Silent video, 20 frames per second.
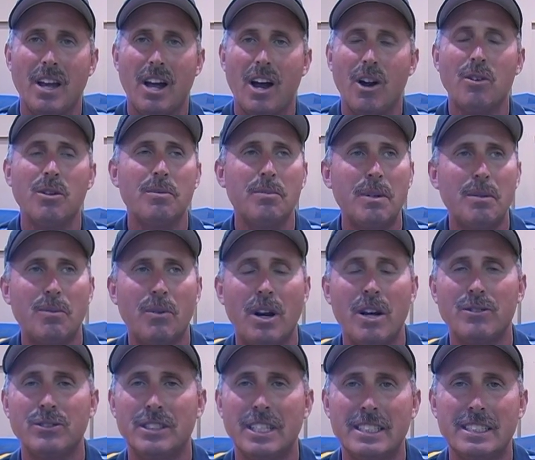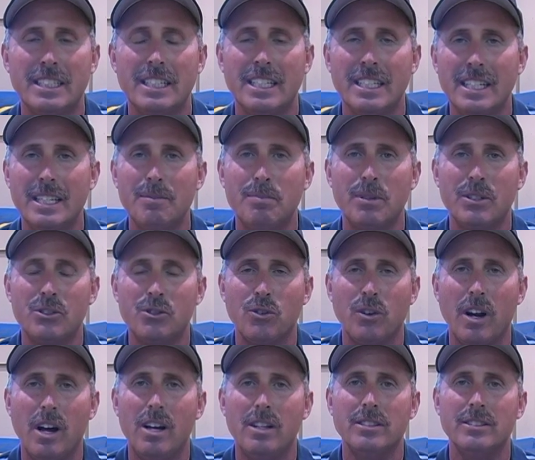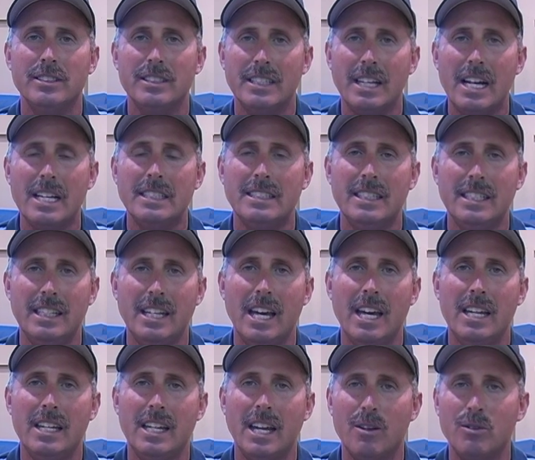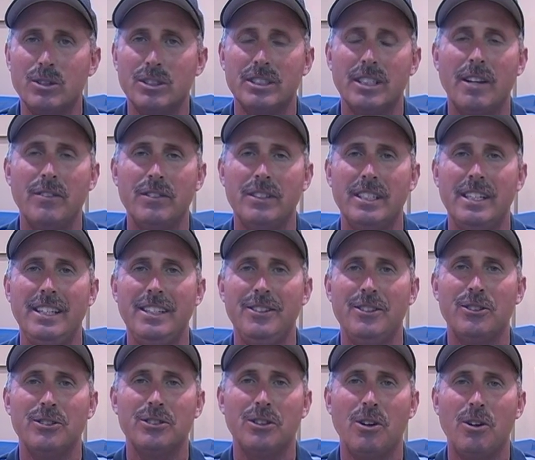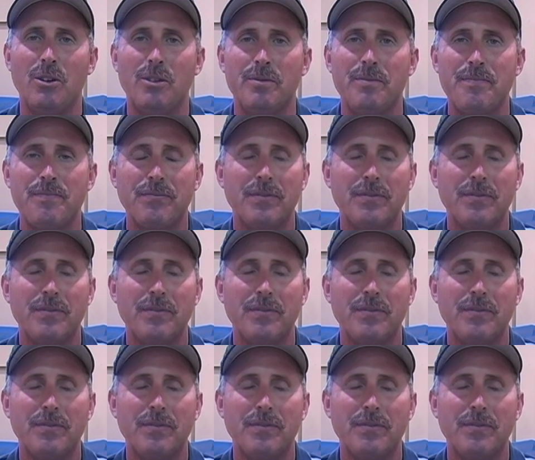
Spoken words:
I remember I was at the Olympic trials in 1980. I was 17 years old,